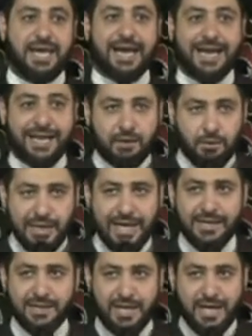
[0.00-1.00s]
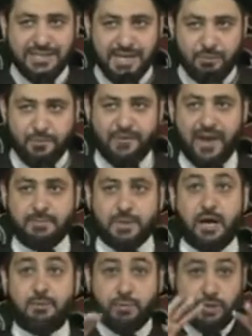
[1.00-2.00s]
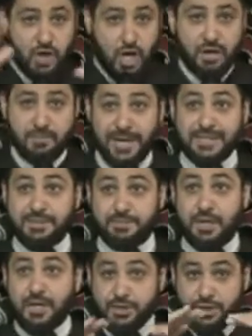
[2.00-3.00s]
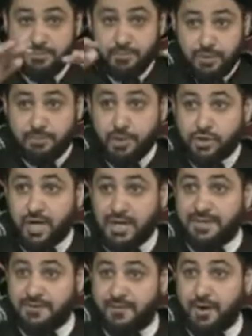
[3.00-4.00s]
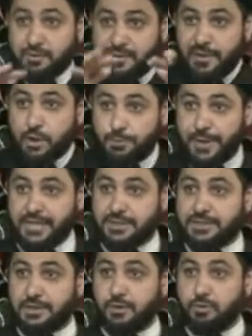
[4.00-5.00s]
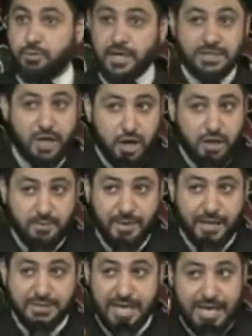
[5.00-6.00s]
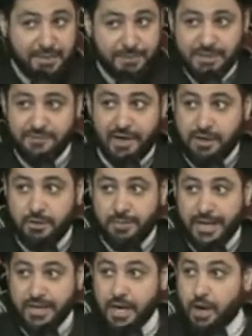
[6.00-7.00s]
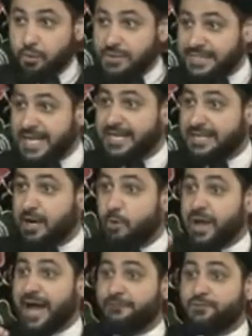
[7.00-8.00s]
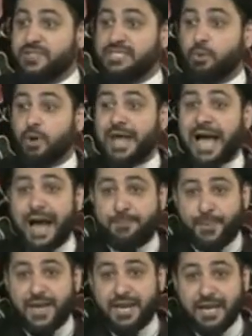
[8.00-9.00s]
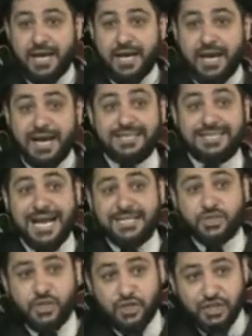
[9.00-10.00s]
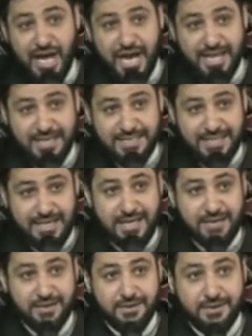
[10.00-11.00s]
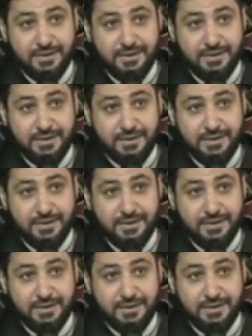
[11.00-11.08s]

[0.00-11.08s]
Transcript: Anal- analyze our family. Uh, we're talking about the, mashallah, the followers of Ahlul Bayt. We're not talking about the enemies of Ahlul Bayt. We said we have to see what happened at that society,